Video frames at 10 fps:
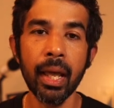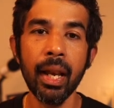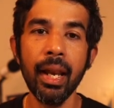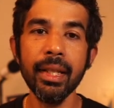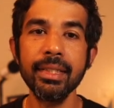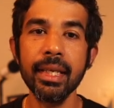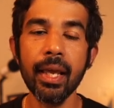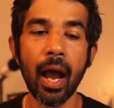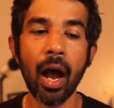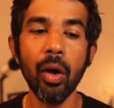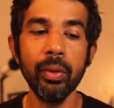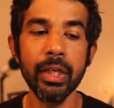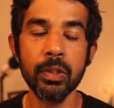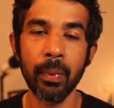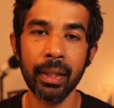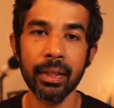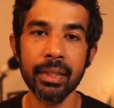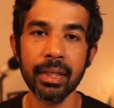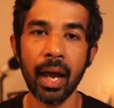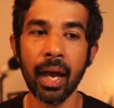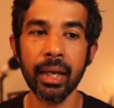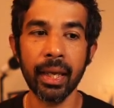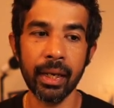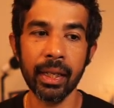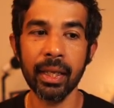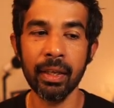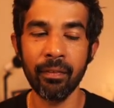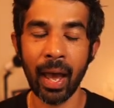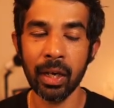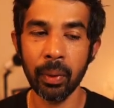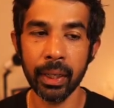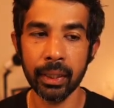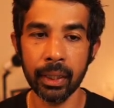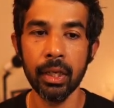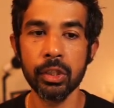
let's see how these methods are getting evaluated.